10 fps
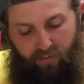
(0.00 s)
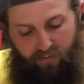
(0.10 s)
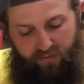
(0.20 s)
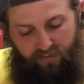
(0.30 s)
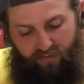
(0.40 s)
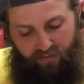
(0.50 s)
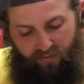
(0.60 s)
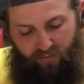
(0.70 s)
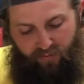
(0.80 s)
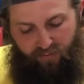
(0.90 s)
see,
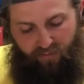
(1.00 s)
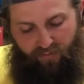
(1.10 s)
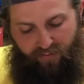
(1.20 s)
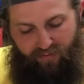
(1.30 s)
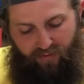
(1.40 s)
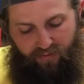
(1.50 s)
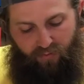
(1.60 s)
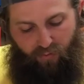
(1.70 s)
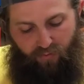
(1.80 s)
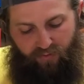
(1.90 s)
this
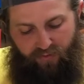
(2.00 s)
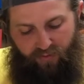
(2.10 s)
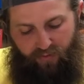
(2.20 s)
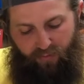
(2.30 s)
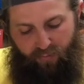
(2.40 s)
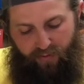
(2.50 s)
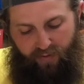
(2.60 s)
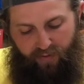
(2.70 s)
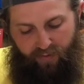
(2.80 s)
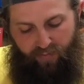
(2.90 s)
corner is a little bit
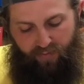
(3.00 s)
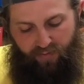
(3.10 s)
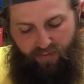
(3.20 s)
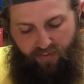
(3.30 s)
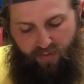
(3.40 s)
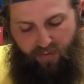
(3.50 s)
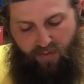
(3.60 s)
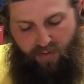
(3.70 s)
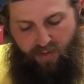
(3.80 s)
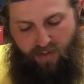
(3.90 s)
damaged.
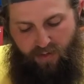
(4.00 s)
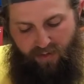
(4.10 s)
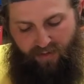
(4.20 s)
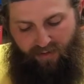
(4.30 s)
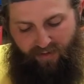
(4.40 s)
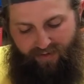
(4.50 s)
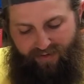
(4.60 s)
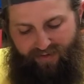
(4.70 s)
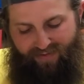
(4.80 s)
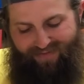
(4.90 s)

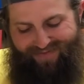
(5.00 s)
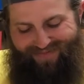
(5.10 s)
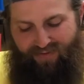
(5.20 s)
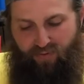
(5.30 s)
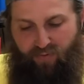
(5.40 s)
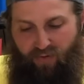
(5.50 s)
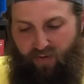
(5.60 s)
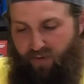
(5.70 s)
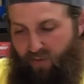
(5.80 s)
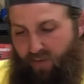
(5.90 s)
Didn't want
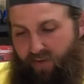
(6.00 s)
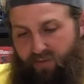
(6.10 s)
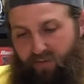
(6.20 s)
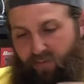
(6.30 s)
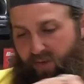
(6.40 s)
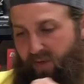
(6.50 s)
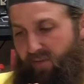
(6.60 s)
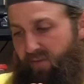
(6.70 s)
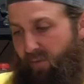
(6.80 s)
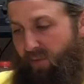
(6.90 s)
to go in, so I'm not going to
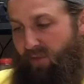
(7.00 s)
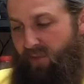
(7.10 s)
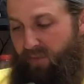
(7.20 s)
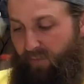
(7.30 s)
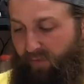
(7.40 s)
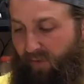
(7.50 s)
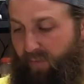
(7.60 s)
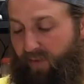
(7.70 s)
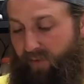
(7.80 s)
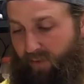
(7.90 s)
force it because I'm afraid
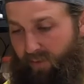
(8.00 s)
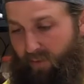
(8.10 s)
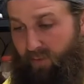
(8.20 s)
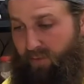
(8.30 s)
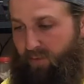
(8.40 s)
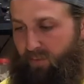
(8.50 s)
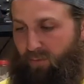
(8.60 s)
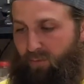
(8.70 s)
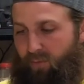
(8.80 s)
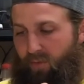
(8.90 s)

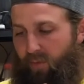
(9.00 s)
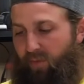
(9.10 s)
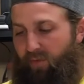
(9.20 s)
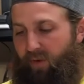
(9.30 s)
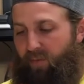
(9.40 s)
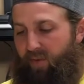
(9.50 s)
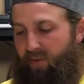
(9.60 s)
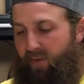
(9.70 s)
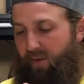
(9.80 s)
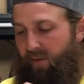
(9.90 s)
I'm going to
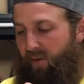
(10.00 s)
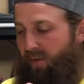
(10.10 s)
tear it.